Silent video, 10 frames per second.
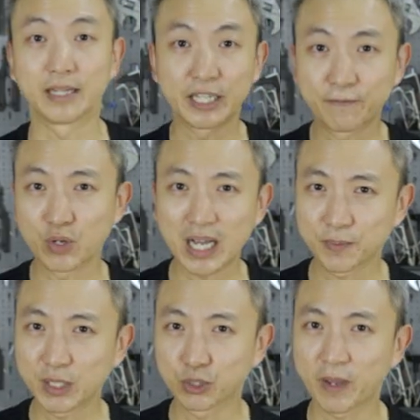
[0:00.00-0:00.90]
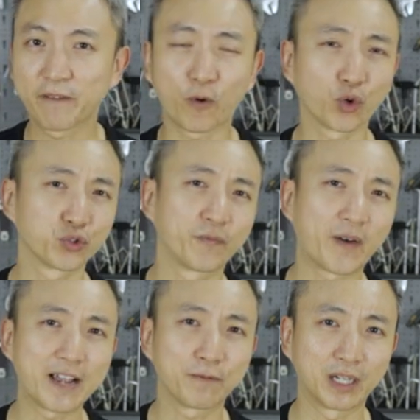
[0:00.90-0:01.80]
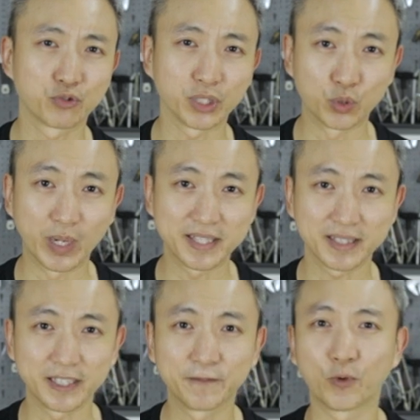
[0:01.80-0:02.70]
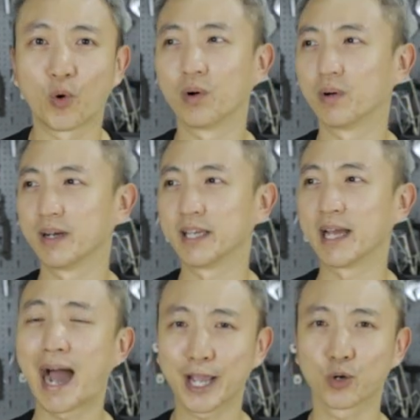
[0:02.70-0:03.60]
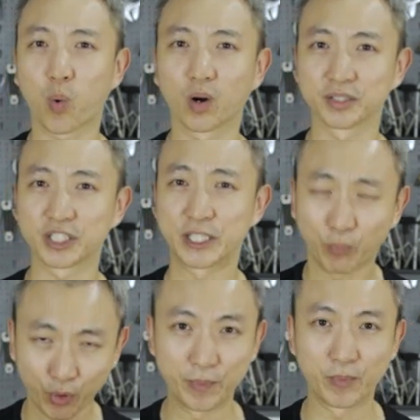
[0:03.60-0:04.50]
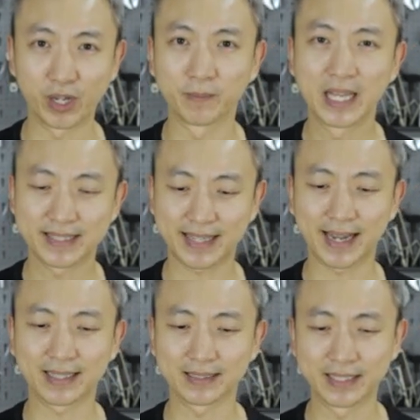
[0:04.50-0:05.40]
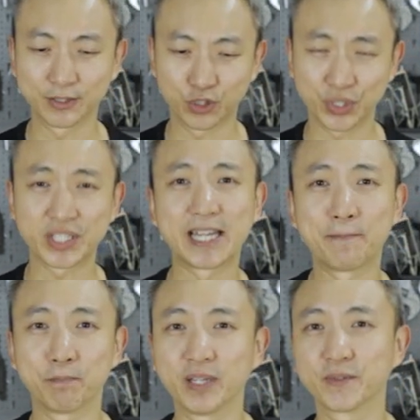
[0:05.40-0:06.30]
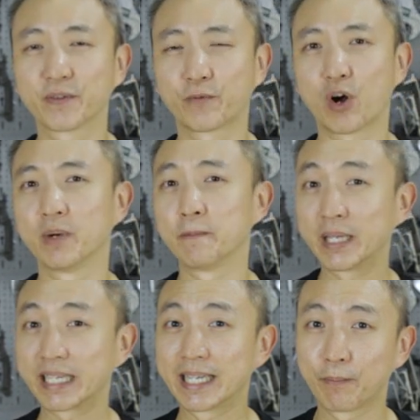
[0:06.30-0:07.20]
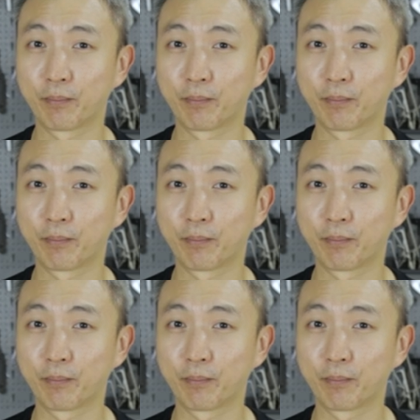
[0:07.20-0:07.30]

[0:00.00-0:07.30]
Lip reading: Now, if you ask me to pay $400 to $500 for a high quality premium cycling jersey and bibs from a big